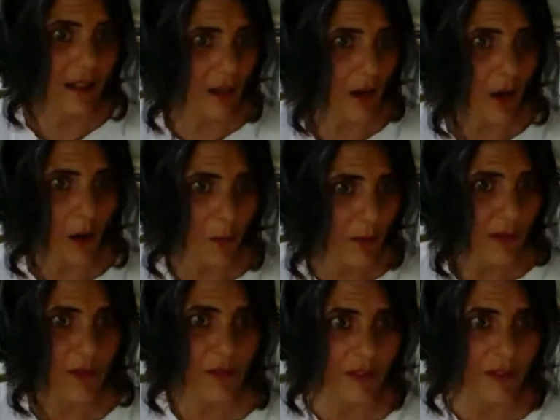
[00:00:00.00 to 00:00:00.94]

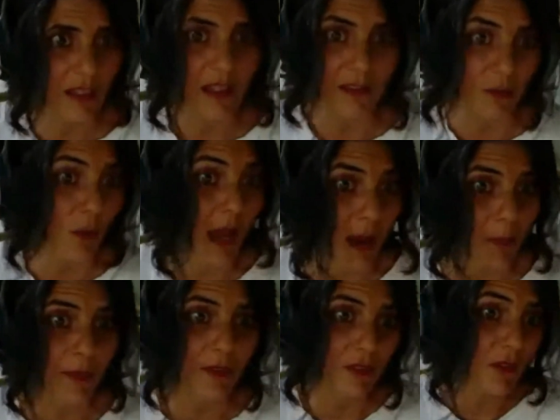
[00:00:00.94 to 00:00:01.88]
operations that need to
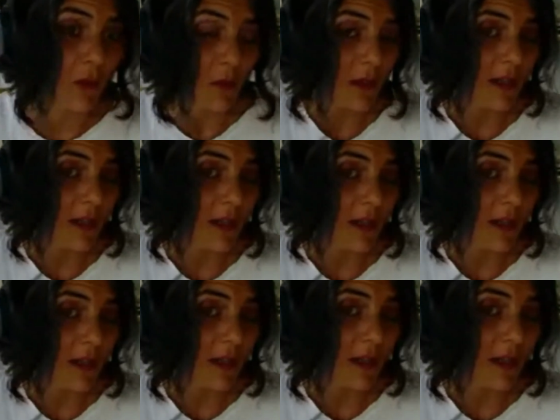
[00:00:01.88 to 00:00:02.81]
happen. So
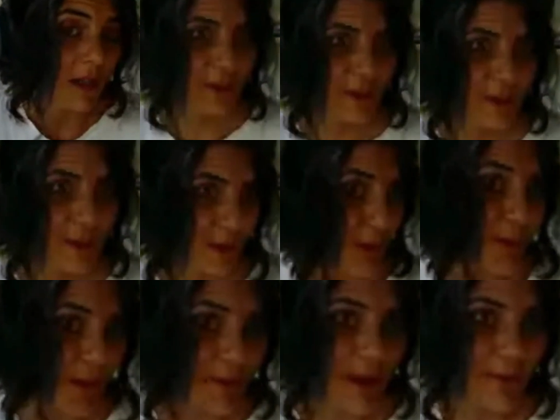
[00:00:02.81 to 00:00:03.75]

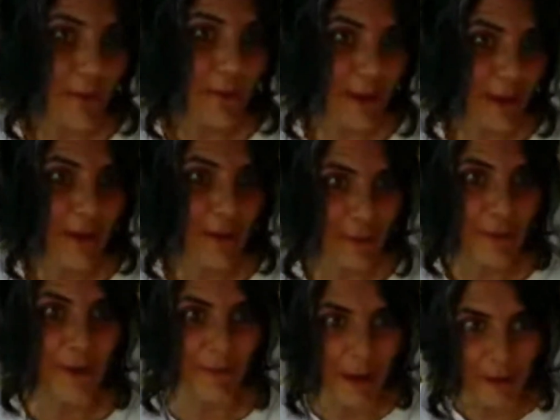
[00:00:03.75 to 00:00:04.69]
I'm pretty hopeful
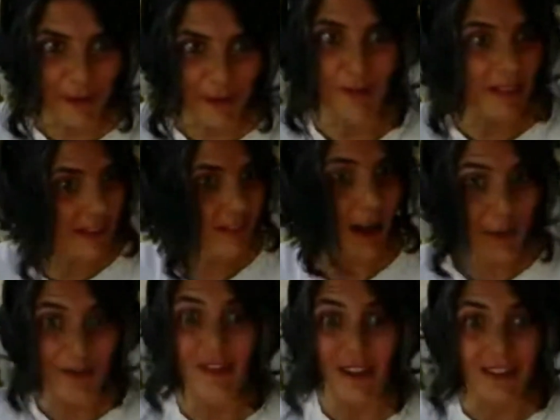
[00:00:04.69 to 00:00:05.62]
about this mid
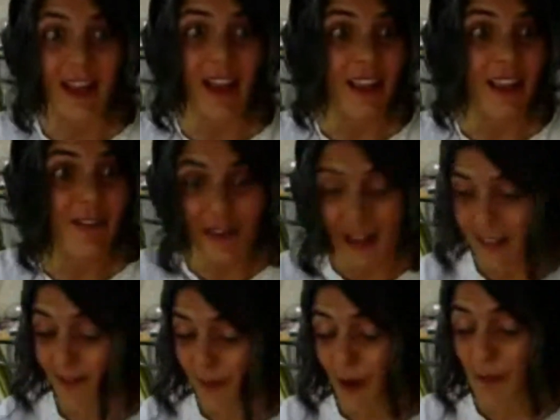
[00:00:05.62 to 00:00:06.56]
ground. In fact,
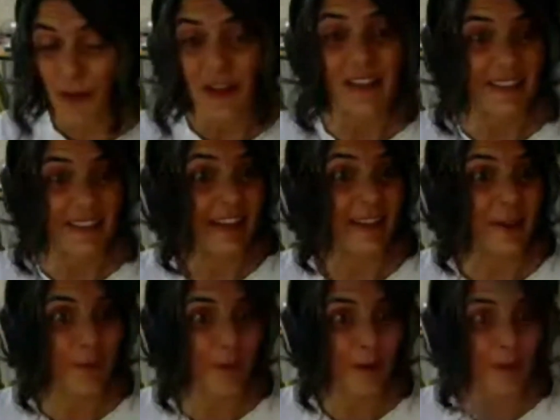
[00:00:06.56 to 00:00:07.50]
I'm pretty excited
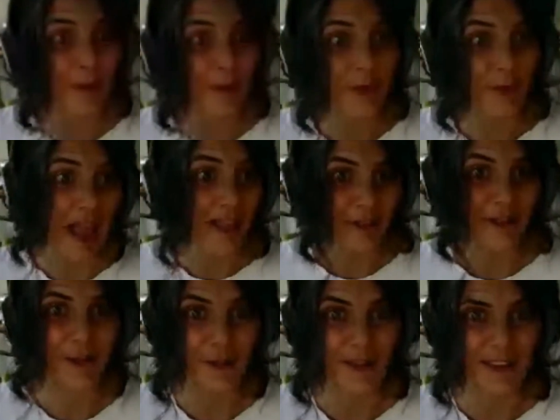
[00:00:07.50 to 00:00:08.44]
about the path.
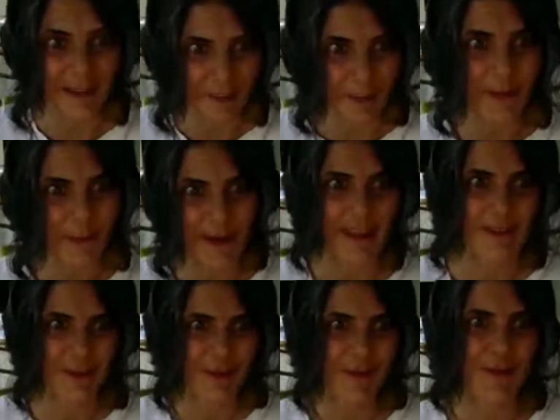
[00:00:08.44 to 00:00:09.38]
I think once we get
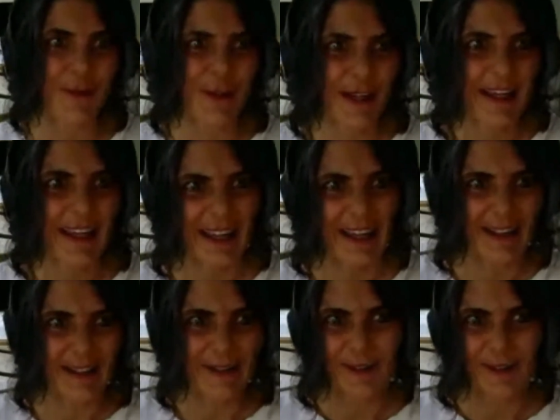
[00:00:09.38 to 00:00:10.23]
to the